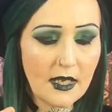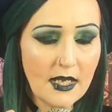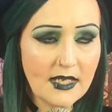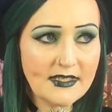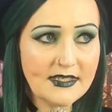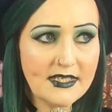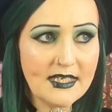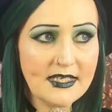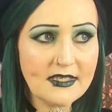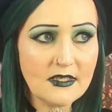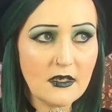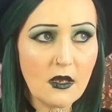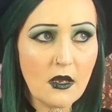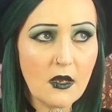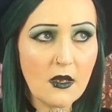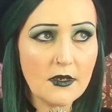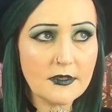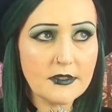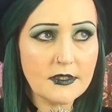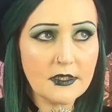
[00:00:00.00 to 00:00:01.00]
I did
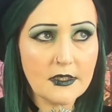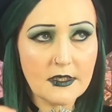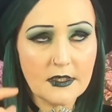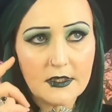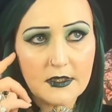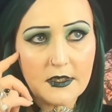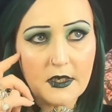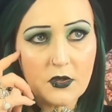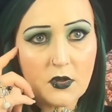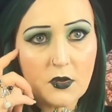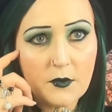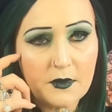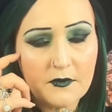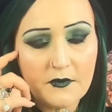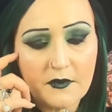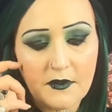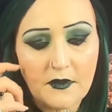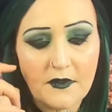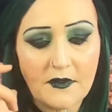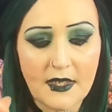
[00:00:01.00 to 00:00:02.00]
order a couple
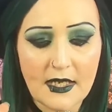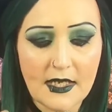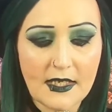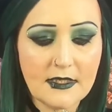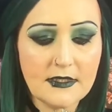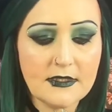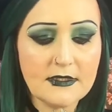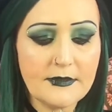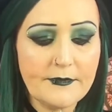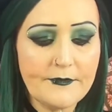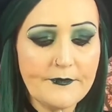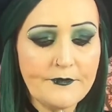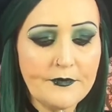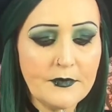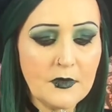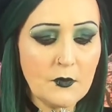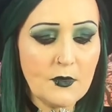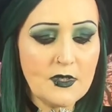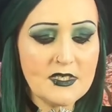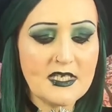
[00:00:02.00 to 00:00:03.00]
of other things,
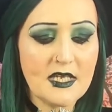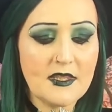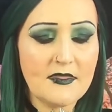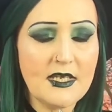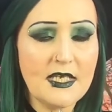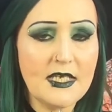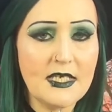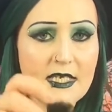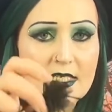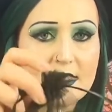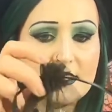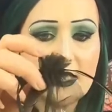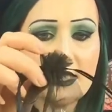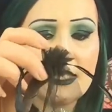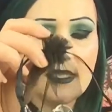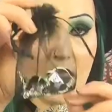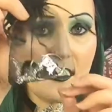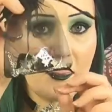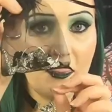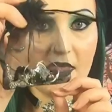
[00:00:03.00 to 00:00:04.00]
which I think is
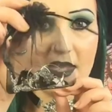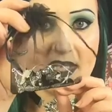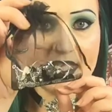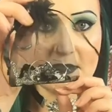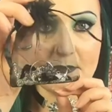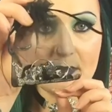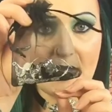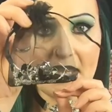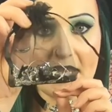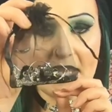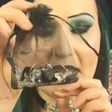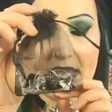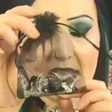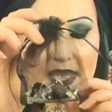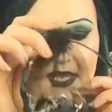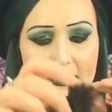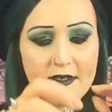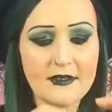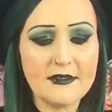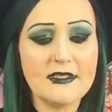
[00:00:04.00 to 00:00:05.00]
in this bag
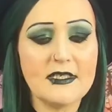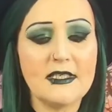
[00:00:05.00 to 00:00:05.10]
here.